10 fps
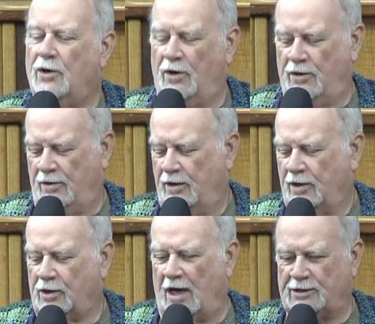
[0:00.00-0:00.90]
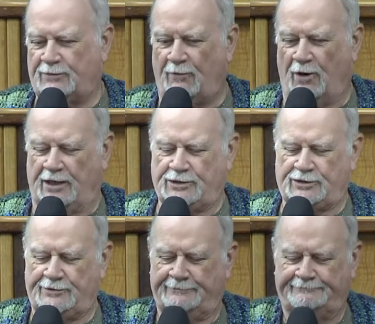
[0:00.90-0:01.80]
Folks, how can,
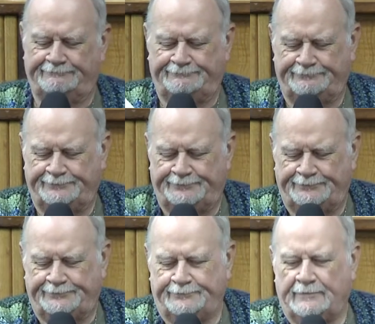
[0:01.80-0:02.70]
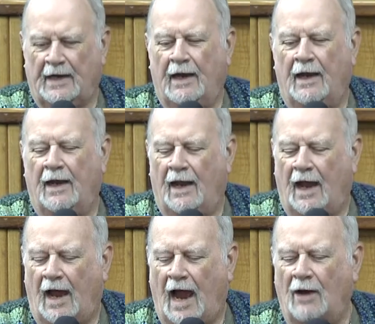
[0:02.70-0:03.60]
how can uh, you
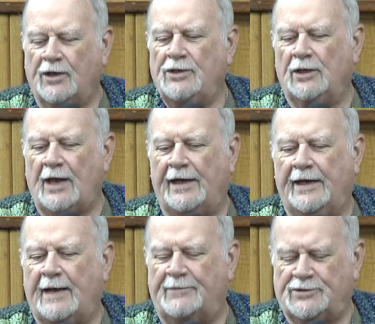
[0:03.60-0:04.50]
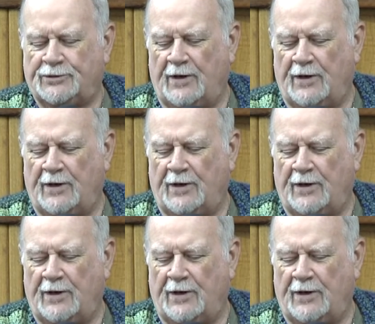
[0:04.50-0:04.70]
discern God's voice?